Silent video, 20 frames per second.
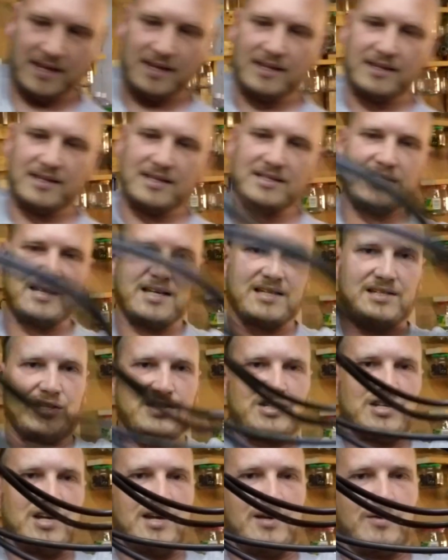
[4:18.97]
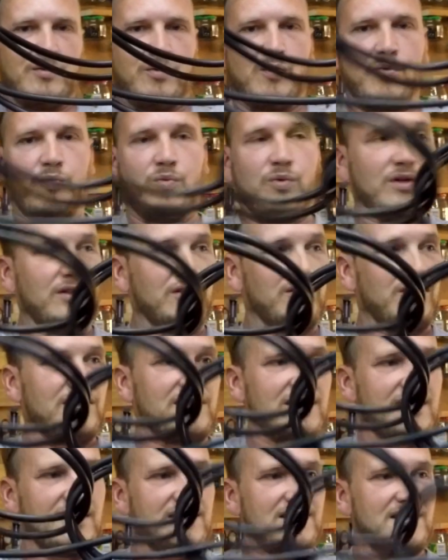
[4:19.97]
this daisy chain will
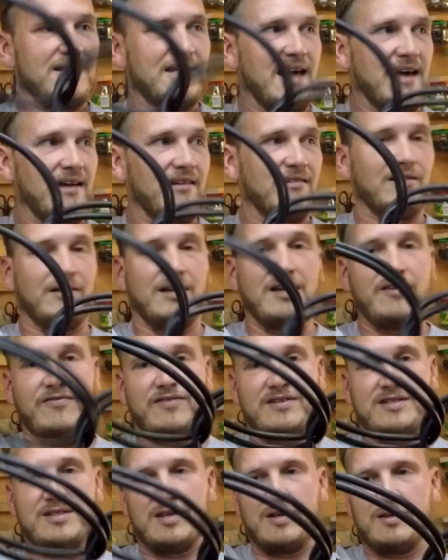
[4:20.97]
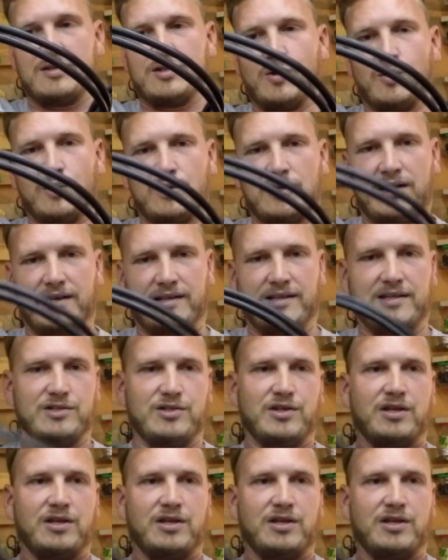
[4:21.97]
not tangle if it's stored like this.